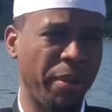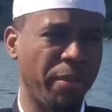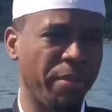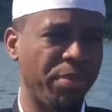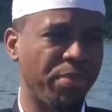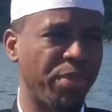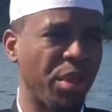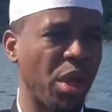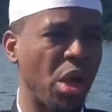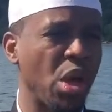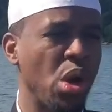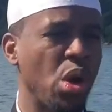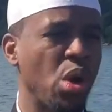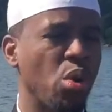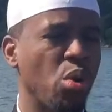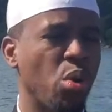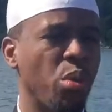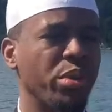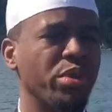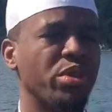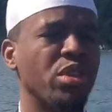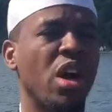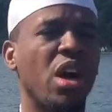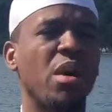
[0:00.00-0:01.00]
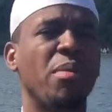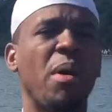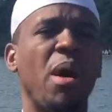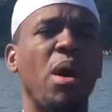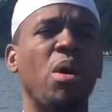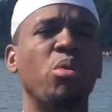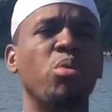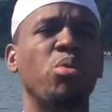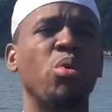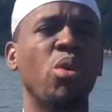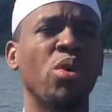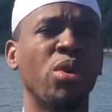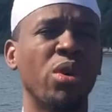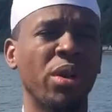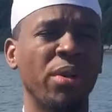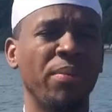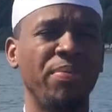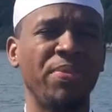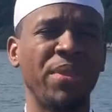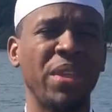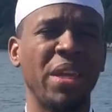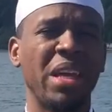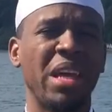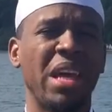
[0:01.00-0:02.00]
When we talk about
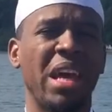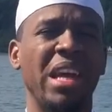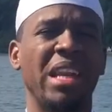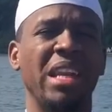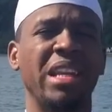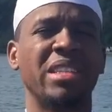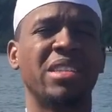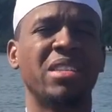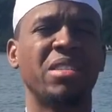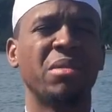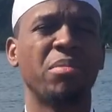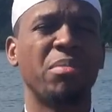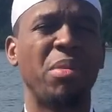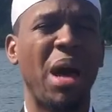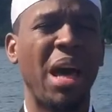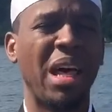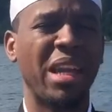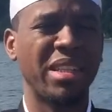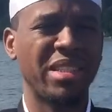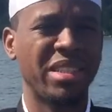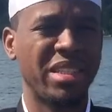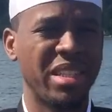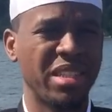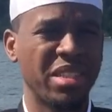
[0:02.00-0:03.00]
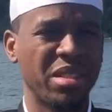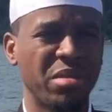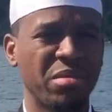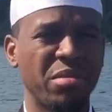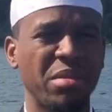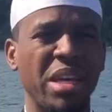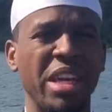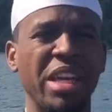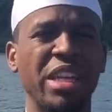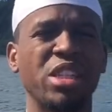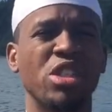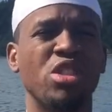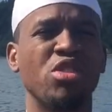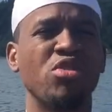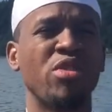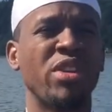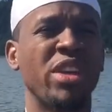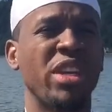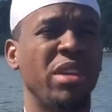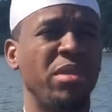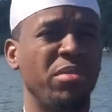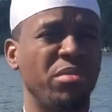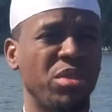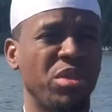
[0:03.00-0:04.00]
water and its symbolicism in
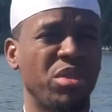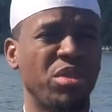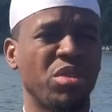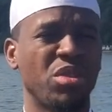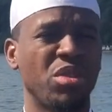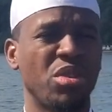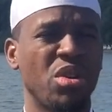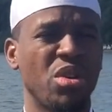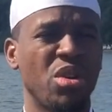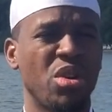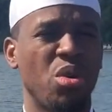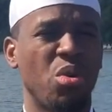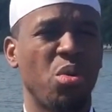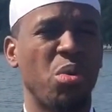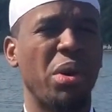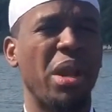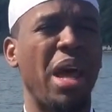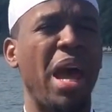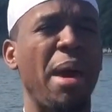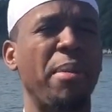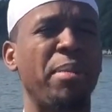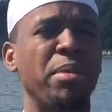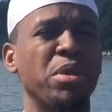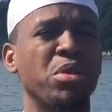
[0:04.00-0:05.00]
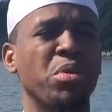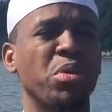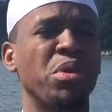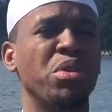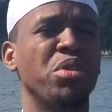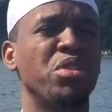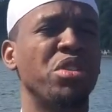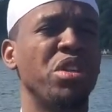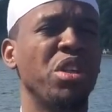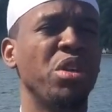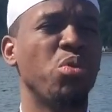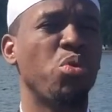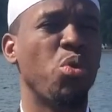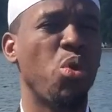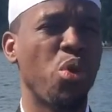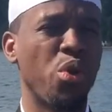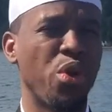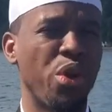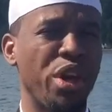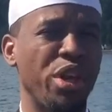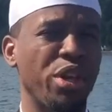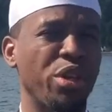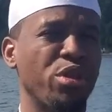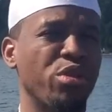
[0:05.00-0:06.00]
dreams, what happens when you see
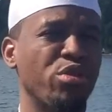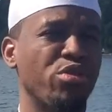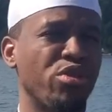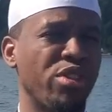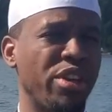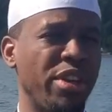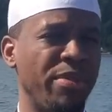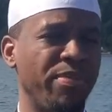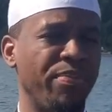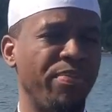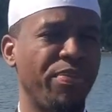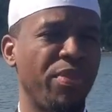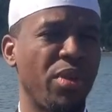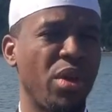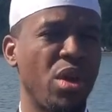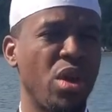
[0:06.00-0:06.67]
water in your dream?